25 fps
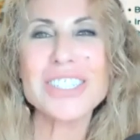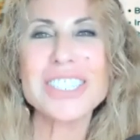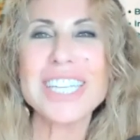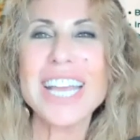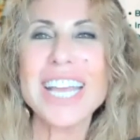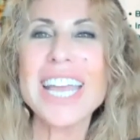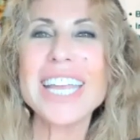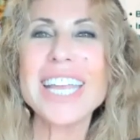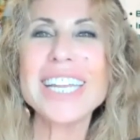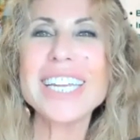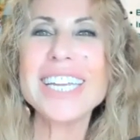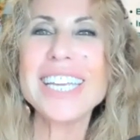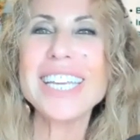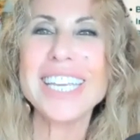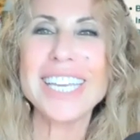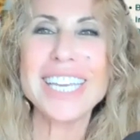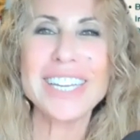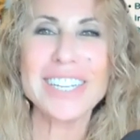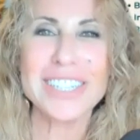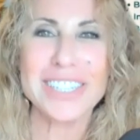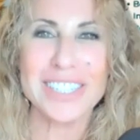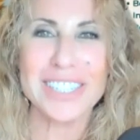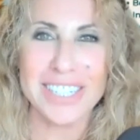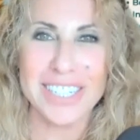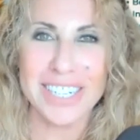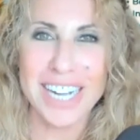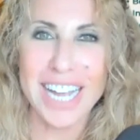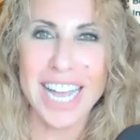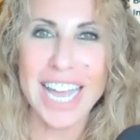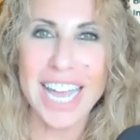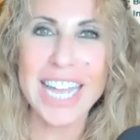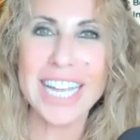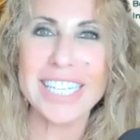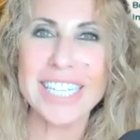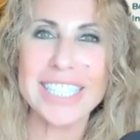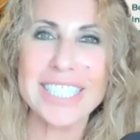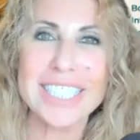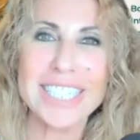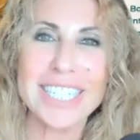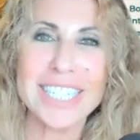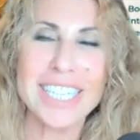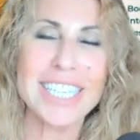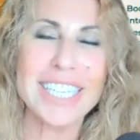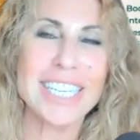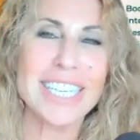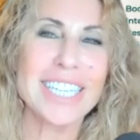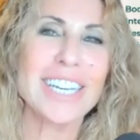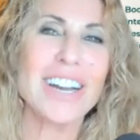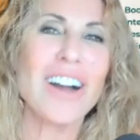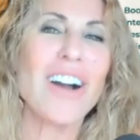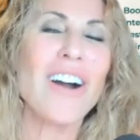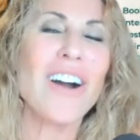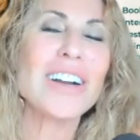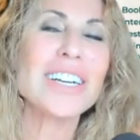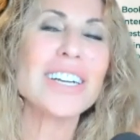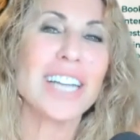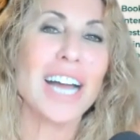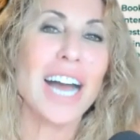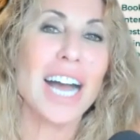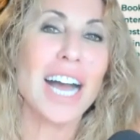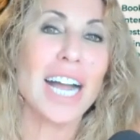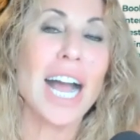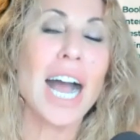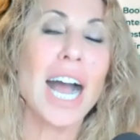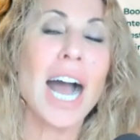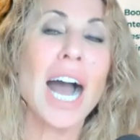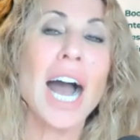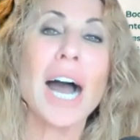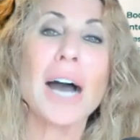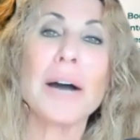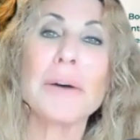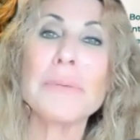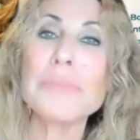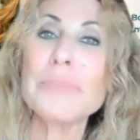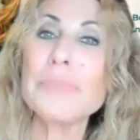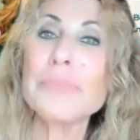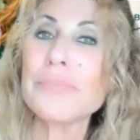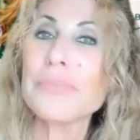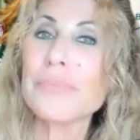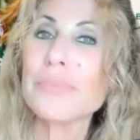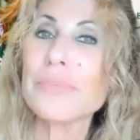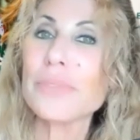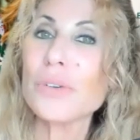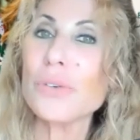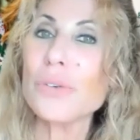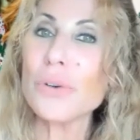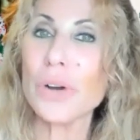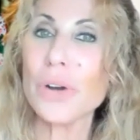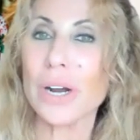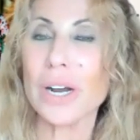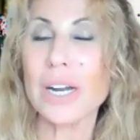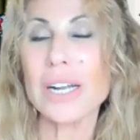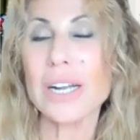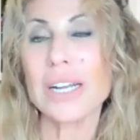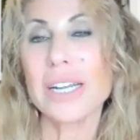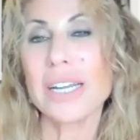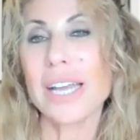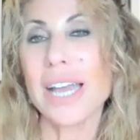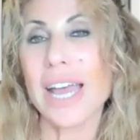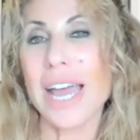Dain Heer, H E E R.com or